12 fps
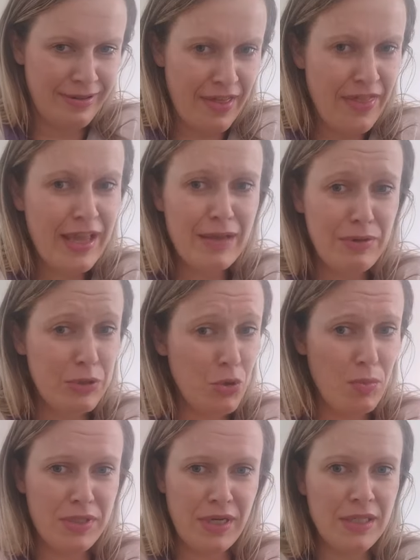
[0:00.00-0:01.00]
think I'd be
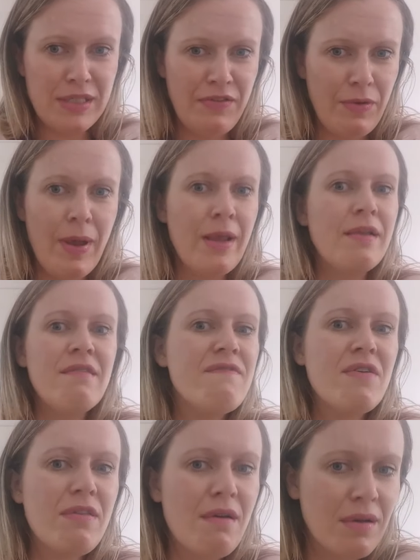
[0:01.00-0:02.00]
traumatised if you went any
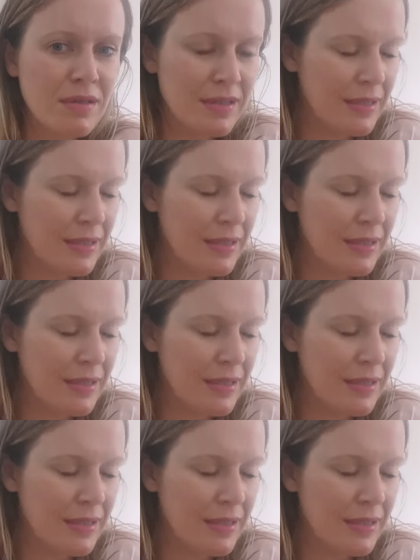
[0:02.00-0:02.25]
further.